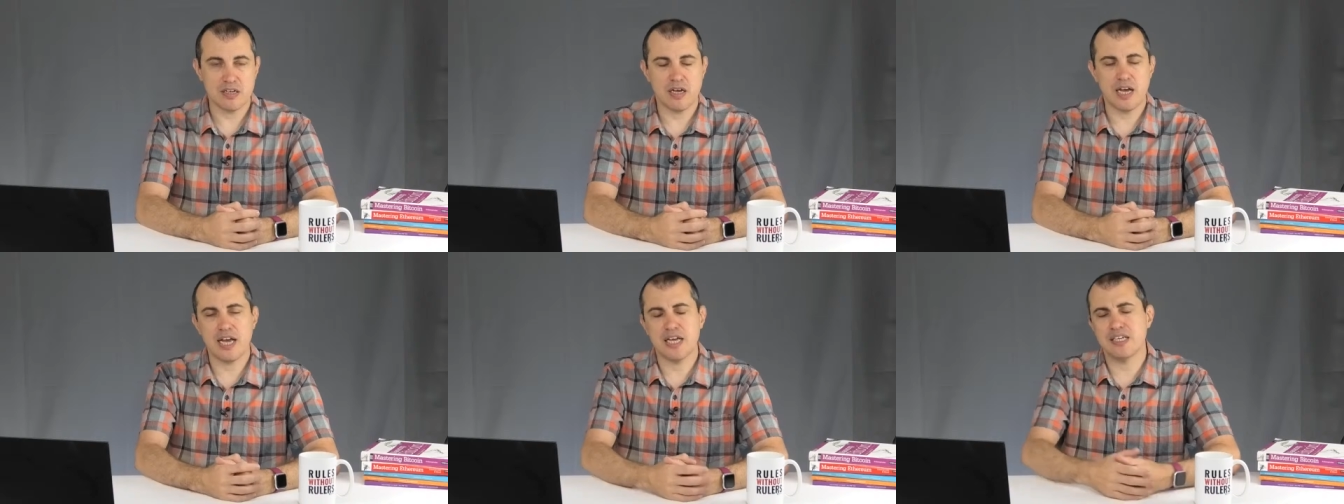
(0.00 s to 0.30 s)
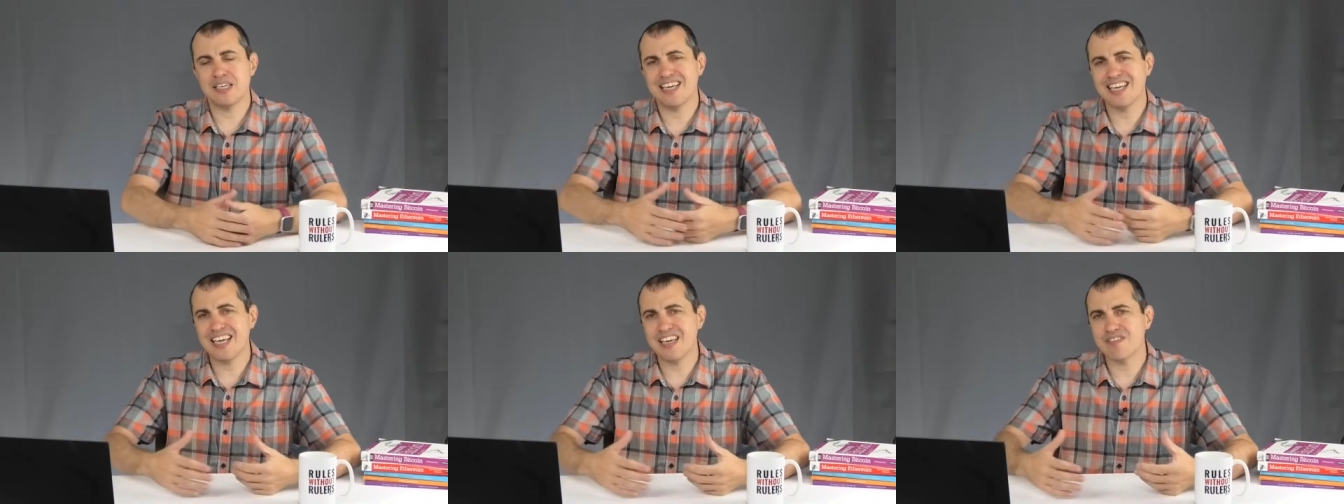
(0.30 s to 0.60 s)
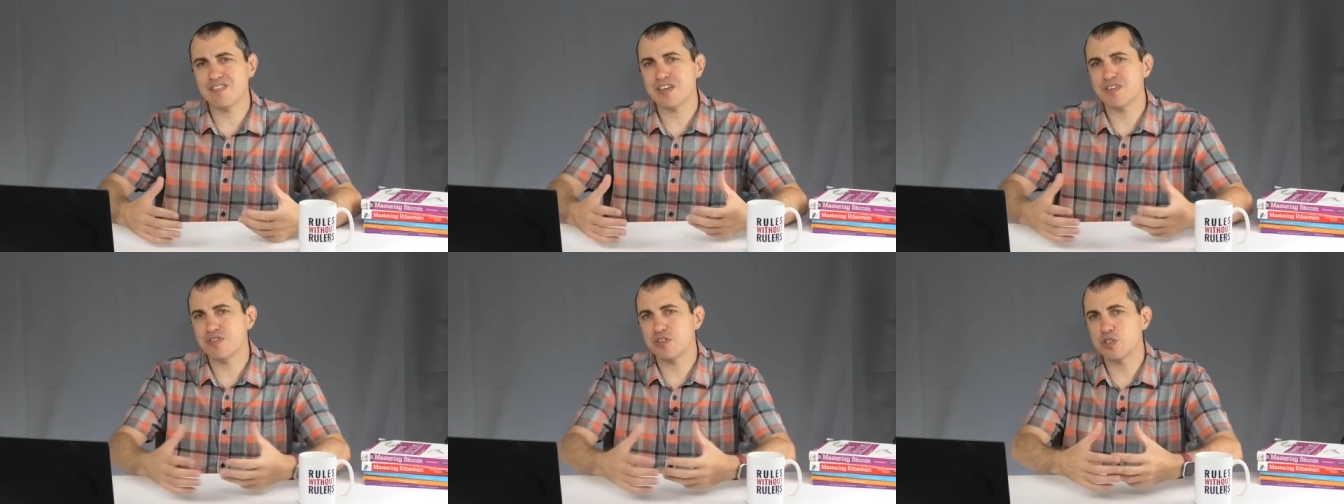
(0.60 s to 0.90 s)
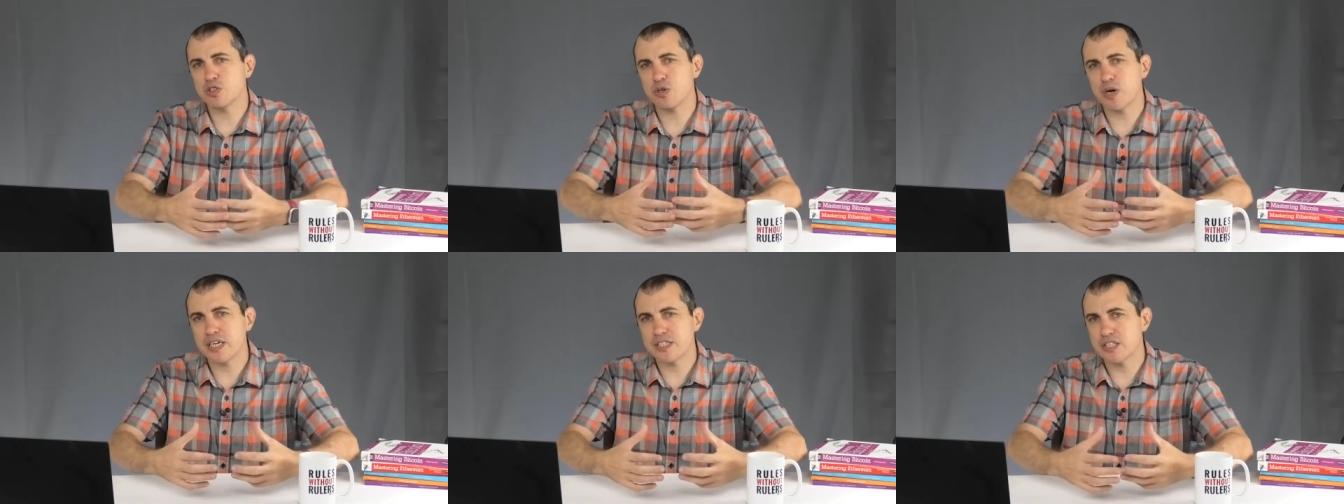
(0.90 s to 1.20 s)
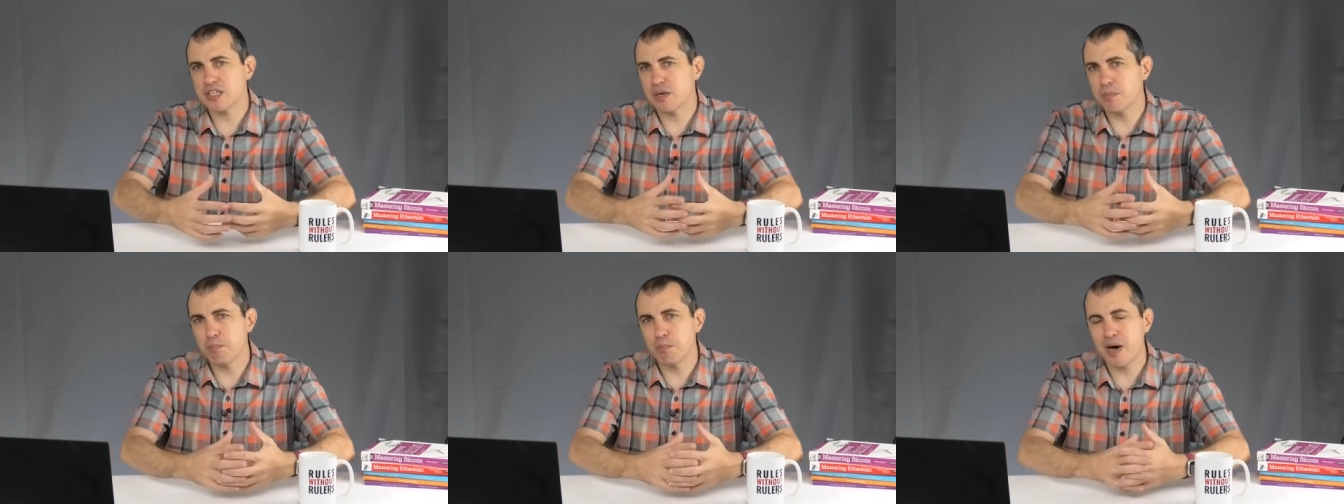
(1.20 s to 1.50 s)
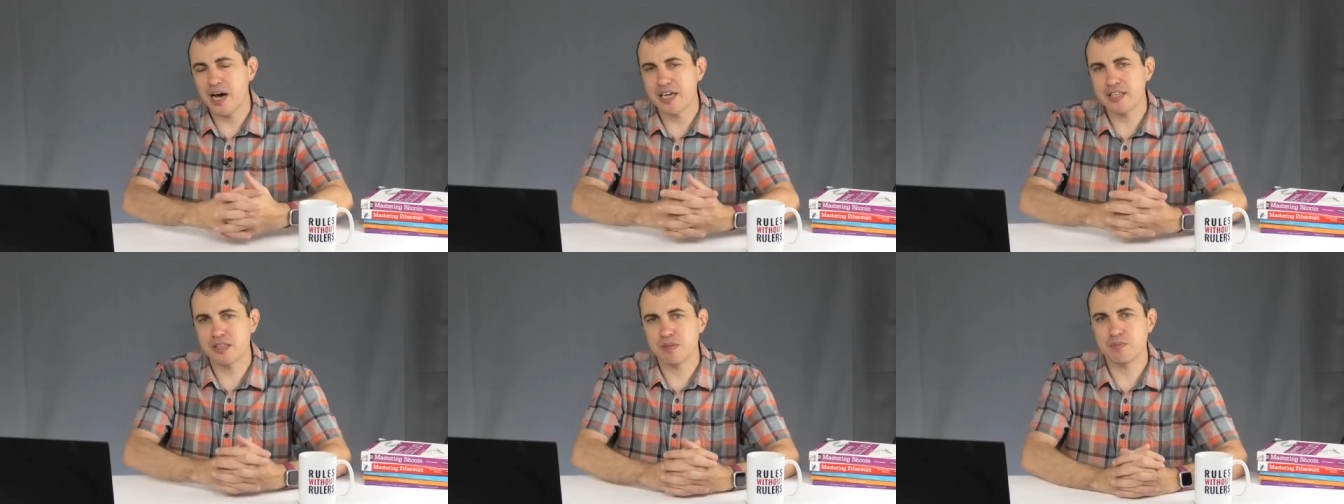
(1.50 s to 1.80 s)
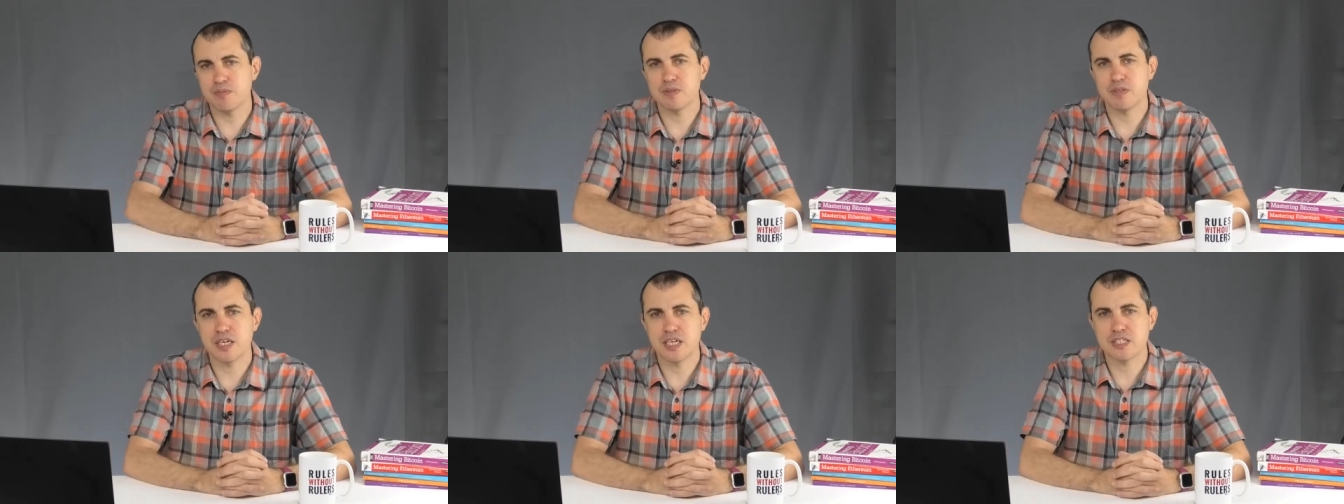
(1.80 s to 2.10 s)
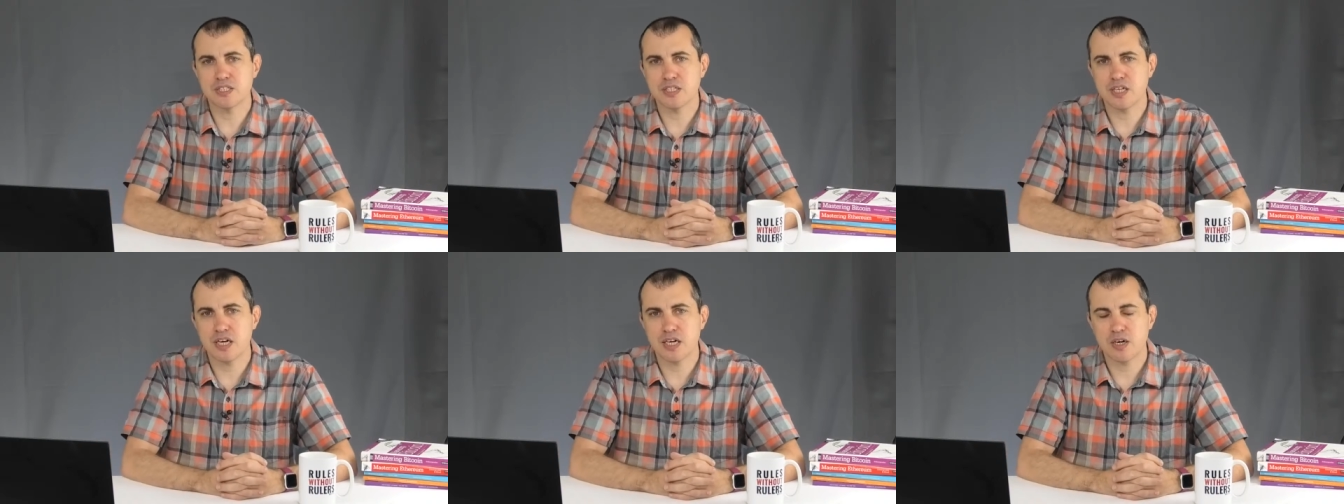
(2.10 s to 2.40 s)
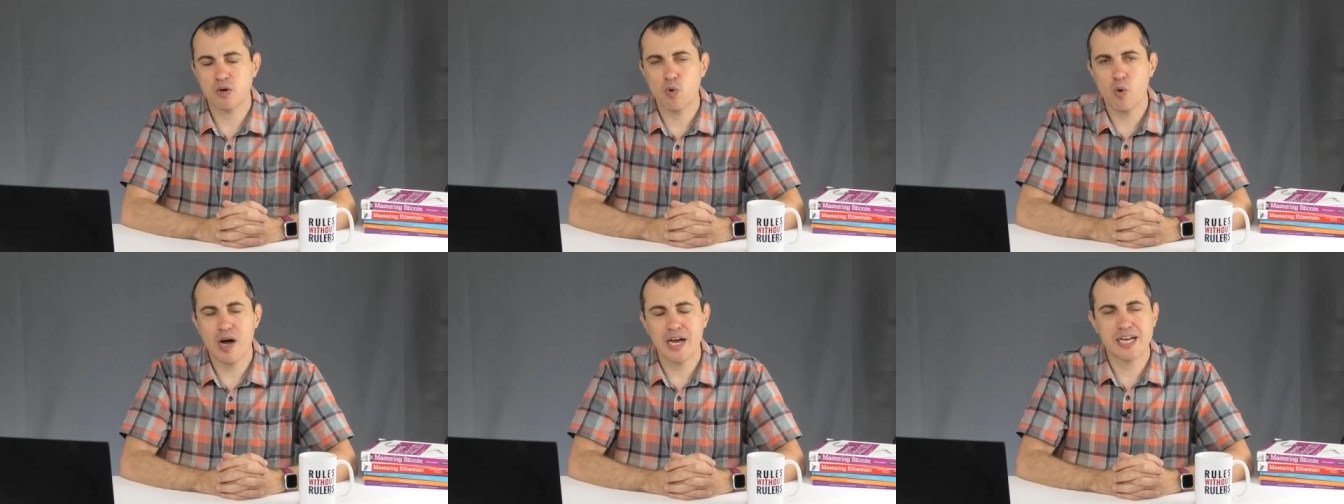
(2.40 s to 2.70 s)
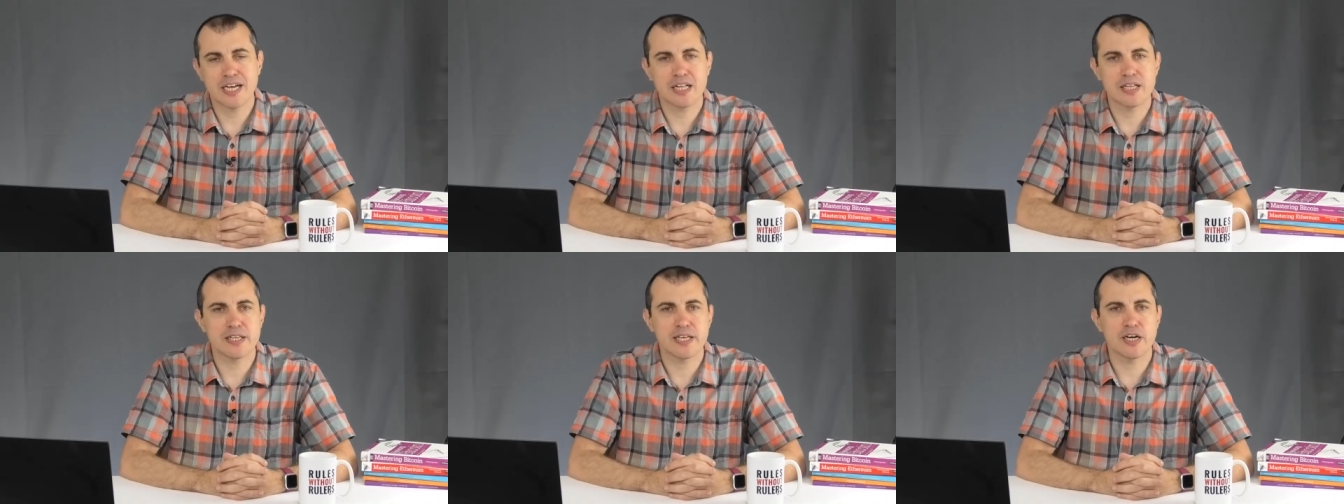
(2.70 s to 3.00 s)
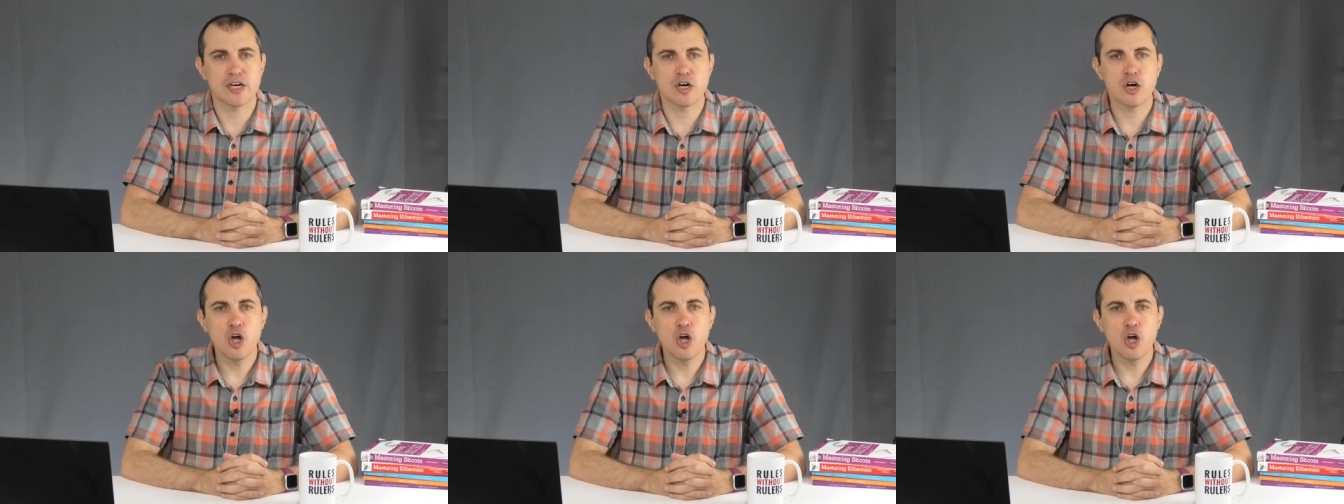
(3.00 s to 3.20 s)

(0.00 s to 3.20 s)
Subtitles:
And even if you try to combine them, it's not quite clear